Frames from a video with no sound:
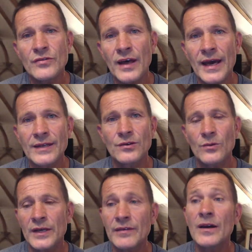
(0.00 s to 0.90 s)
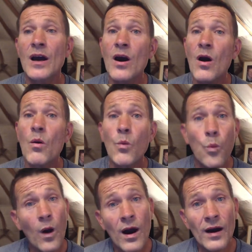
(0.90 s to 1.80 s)
that, or whatever.
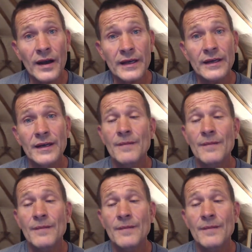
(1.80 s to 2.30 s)
Why?